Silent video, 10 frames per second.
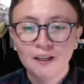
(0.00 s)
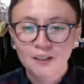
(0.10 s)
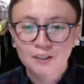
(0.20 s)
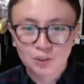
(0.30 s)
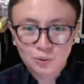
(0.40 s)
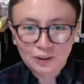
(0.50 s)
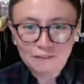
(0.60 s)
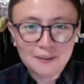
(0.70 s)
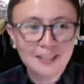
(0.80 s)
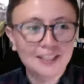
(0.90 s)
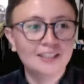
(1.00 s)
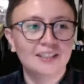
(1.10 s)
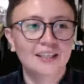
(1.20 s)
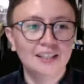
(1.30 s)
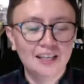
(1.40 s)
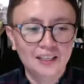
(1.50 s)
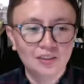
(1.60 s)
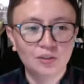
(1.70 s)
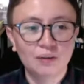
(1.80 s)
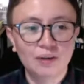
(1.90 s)
So 12 minutes and then I
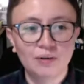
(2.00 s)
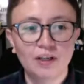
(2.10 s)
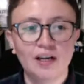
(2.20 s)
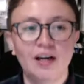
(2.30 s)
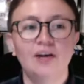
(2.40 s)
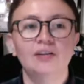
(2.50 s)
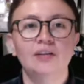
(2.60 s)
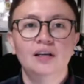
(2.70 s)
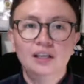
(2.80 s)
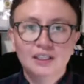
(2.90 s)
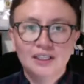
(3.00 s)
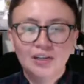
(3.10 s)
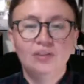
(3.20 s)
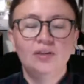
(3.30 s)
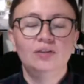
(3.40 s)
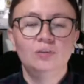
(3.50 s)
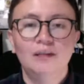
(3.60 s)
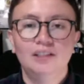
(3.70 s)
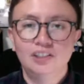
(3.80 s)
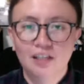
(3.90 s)
do my workout. Shout out to
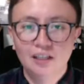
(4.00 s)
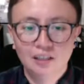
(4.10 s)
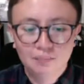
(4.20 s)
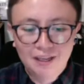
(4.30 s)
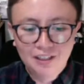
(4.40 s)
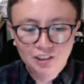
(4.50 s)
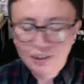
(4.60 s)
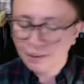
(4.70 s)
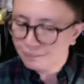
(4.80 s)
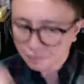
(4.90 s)
my trainer, Benji.